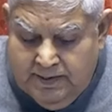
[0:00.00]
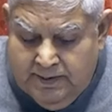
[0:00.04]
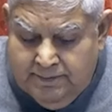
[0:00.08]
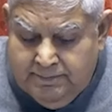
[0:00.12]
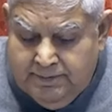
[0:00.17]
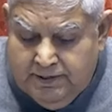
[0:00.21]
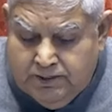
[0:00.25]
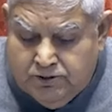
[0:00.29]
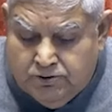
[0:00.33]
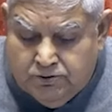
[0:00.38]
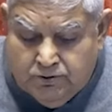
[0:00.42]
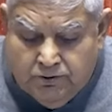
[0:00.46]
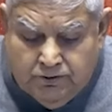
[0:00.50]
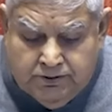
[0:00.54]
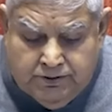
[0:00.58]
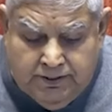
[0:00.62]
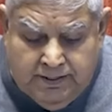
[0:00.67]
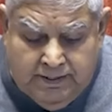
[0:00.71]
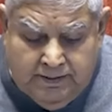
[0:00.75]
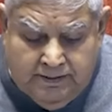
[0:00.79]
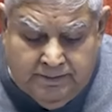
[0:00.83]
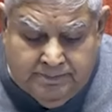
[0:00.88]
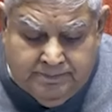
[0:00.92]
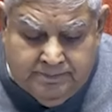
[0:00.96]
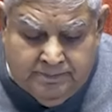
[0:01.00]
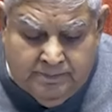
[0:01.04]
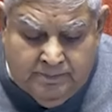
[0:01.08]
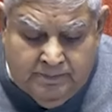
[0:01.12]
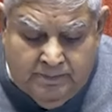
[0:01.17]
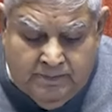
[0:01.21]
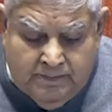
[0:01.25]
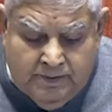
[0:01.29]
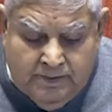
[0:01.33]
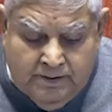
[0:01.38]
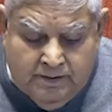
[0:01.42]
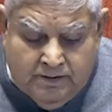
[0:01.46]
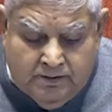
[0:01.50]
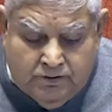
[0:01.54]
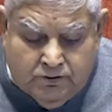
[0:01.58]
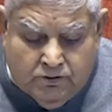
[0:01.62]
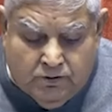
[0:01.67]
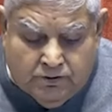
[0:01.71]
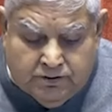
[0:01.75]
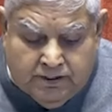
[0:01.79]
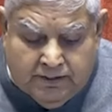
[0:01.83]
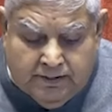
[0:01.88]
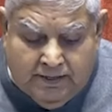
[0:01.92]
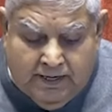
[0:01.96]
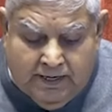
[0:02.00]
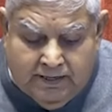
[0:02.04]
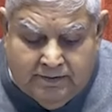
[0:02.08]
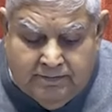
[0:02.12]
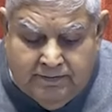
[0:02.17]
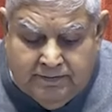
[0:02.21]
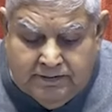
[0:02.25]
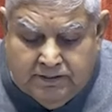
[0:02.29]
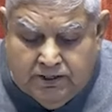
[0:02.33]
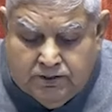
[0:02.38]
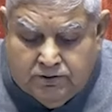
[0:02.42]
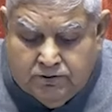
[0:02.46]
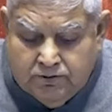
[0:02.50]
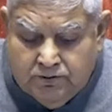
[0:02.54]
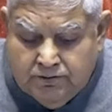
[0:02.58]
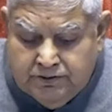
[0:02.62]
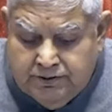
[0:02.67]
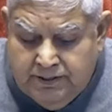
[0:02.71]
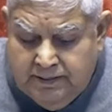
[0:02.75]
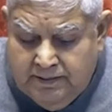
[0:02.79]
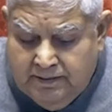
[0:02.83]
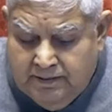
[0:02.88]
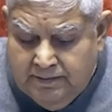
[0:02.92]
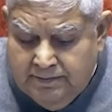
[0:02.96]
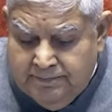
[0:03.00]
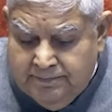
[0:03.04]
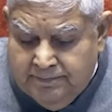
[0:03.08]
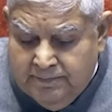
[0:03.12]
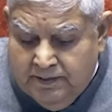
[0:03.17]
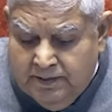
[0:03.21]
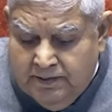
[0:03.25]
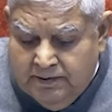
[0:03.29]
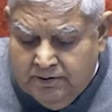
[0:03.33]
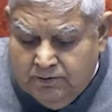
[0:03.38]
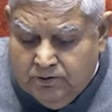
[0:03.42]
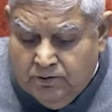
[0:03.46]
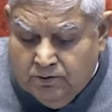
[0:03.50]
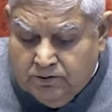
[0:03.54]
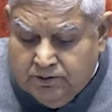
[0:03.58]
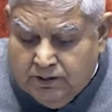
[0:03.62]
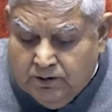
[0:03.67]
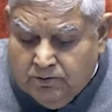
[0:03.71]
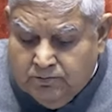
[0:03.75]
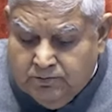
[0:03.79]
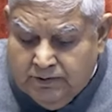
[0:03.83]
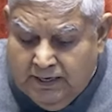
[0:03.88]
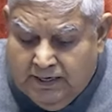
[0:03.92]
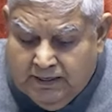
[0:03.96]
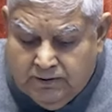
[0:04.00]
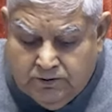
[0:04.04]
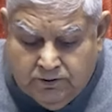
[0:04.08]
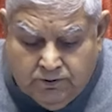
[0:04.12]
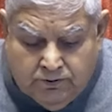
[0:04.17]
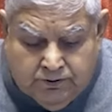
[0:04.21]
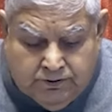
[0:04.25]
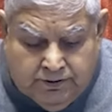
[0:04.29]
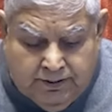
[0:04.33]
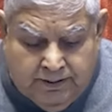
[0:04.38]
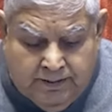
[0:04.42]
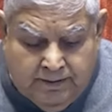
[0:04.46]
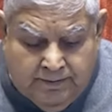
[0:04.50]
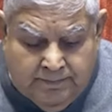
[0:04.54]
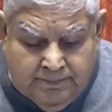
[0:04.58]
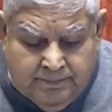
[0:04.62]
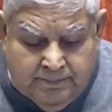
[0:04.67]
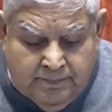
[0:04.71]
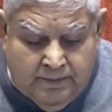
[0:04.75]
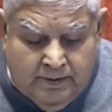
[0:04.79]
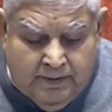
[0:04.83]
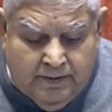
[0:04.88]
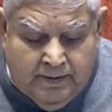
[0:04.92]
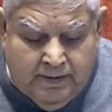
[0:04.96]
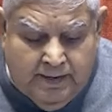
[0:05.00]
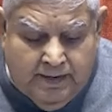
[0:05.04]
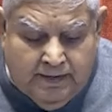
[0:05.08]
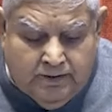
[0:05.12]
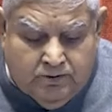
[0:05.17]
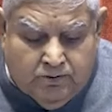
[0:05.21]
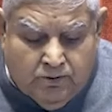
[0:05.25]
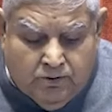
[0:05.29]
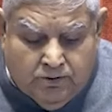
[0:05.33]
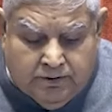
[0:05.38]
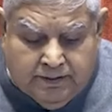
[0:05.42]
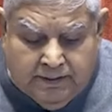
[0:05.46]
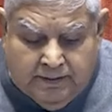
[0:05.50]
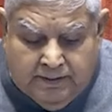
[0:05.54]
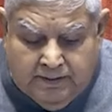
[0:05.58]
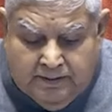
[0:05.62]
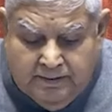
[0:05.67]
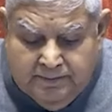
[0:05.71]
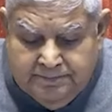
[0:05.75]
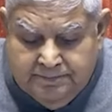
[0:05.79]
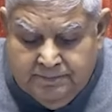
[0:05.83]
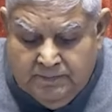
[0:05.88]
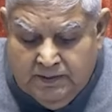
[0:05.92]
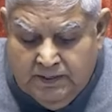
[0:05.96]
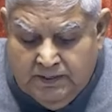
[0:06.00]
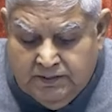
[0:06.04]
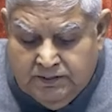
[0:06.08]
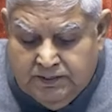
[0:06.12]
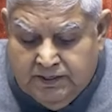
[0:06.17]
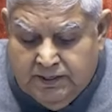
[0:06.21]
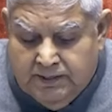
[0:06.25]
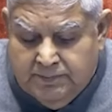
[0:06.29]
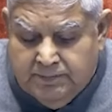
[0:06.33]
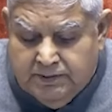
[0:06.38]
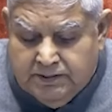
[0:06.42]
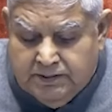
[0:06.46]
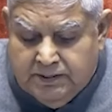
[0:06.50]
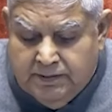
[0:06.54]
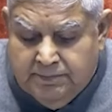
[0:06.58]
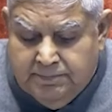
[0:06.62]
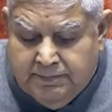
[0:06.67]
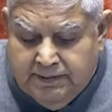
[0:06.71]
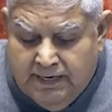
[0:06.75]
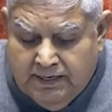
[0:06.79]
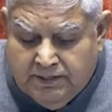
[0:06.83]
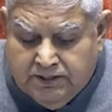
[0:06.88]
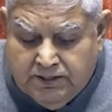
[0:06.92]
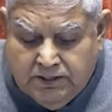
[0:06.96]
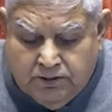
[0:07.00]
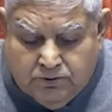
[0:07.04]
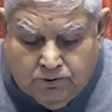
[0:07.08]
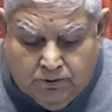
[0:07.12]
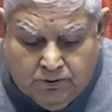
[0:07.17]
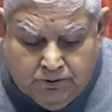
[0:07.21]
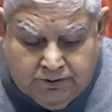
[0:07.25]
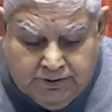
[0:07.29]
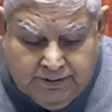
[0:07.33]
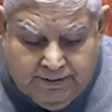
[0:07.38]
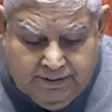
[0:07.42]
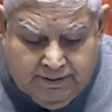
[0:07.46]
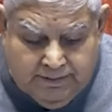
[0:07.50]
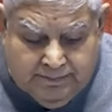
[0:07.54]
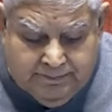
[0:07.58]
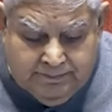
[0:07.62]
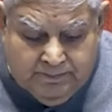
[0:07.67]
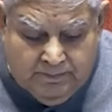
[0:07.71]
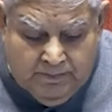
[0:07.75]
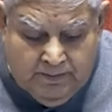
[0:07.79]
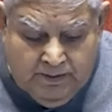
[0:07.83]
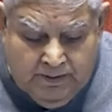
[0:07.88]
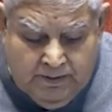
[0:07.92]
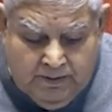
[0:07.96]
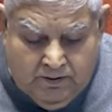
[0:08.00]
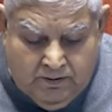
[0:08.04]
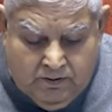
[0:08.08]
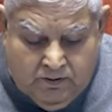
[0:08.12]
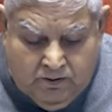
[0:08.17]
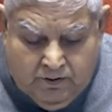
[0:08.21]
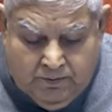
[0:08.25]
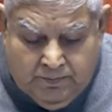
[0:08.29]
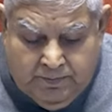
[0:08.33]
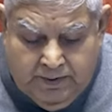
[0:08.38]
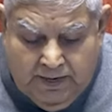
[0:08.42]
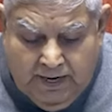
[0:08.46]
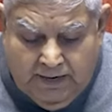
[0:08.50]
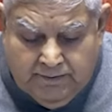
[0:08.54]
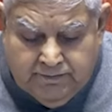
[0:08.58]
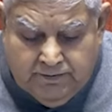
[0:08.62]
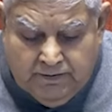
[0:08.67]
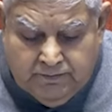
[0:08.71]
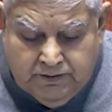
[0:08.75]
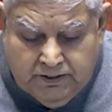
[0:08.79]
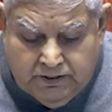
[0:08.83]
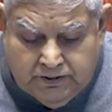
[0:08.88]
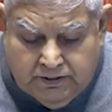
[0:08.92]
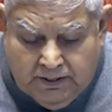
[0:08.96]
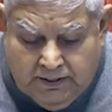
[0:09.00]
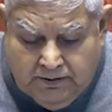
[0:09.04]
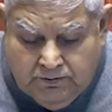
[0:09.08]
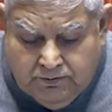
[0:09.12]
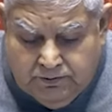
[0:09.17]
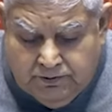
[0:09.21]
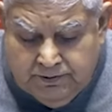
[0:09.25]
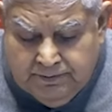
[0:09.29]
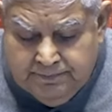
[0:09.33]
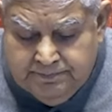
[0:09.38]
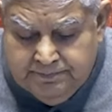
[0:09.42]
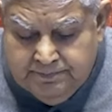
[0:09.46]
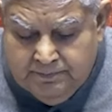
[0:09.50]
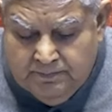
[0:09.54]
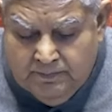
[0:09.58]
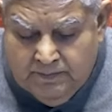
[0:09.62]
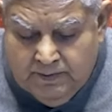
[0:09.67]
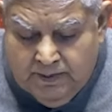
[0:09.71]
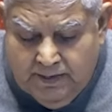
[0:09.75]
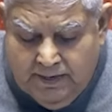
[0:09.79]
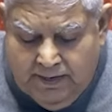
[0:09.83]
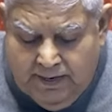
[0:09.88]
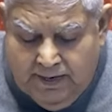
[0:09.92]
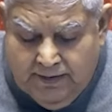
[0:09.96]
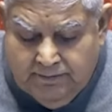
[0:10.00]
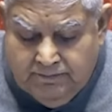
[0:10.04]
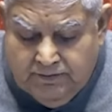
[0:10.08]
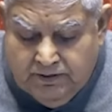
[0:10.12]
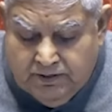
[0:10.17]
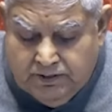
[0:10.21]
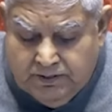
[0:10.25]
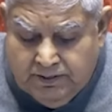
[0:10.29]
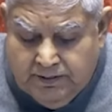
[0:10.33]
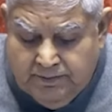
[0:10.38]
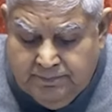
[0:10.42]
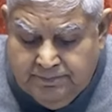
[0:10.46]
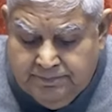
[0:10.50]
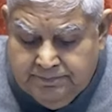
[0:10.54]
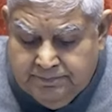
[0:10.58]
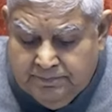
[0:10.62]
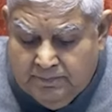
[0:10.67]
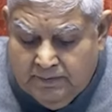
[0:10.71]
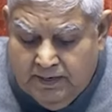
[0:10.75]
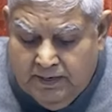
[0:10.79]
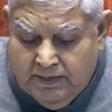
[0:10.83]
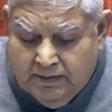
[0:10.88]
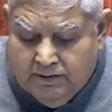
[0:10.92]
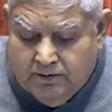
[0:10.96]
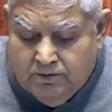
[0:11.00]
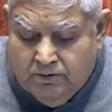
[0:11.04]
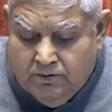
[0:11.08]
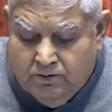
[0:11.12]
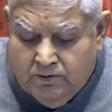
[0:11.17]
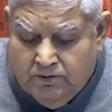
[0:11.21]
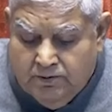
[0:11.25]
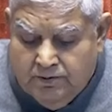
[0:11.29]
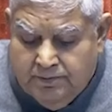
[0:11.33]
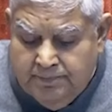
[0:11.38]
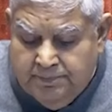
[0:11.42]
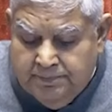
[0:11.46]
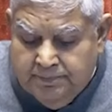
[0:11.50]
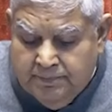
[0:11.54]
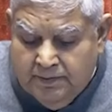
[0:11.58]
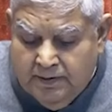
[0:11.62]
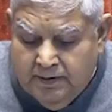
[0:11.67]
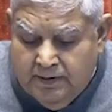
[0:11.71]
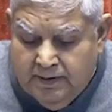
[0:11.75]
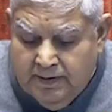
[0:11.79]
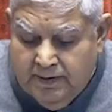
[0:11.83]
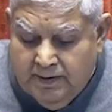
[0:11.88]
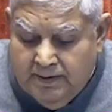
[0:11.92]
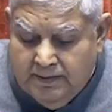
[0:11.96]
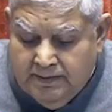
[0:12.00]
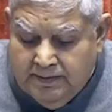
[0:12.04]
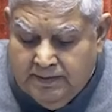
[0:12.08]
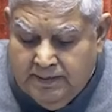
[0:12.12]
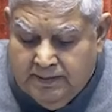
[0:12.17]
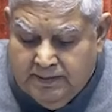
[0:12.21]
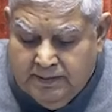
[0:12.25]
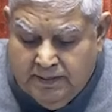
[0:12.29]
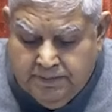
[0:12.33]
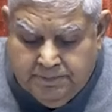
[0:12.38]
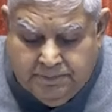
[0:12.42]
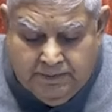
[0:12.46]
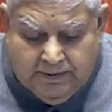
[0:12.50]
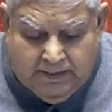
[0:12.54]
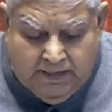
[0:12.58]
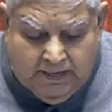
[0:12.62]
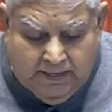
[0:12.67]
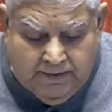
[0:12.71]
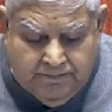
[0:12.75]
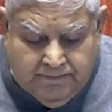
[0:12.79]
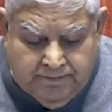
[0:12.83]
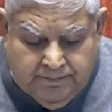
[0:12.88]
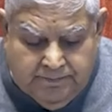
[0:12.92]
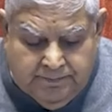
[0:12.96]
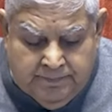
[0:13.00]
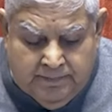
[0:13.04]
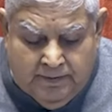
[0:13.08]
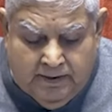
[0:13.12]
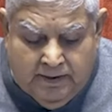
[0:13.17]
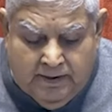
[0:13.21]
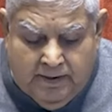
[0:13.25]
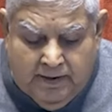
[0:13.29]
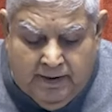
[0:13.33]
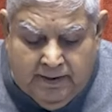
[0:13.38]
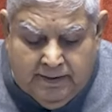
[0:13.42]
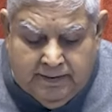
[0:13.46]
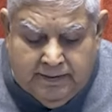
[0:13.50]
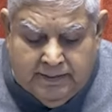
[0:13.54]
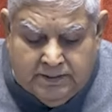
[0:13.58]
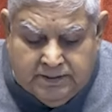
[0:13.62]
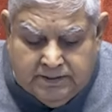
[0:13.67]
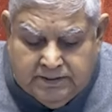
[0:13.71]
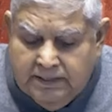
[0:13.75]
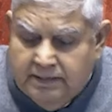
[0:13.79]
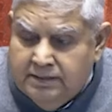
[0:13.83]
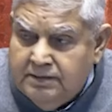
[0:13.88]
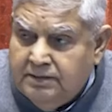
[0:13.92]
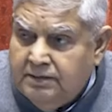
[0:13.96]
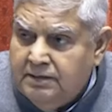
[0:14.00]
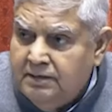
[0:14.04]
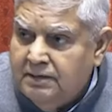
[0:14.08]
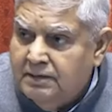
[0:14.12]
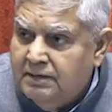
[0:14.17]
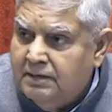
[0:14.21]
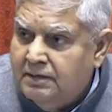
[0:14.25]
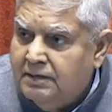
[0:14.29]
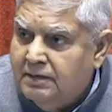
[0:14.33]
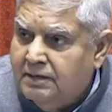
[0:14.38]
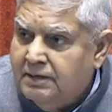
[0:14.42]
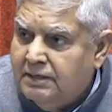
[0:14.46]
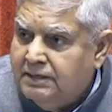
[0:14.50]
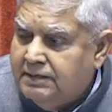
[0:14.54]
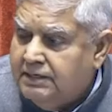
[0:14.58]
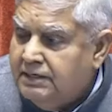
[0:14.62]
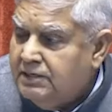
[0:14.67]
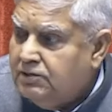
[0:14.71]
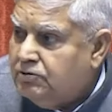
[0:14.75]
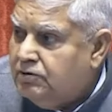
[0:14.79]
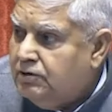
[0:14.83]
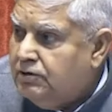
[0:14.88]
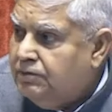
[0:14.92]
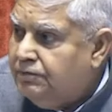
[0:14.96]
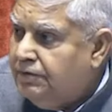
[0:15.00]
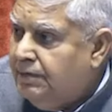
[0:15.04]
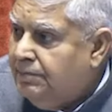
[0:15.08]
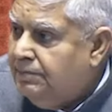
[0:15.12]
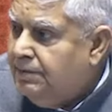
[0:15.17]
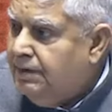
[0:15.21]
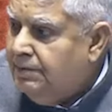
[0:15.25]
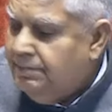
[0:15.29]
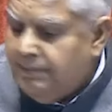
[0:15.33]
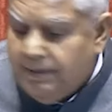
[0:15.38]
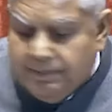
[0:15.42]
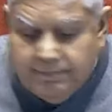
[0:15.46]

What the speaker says: Amit Chaudhary, Dr. Raghavendra Chaudhary, Dr. Kunal Chaudhary, and daughter Srimati Meenakshi Chaudhary. On behalf of this house, I wish him a long, healthy and happy life and extend greetings to his family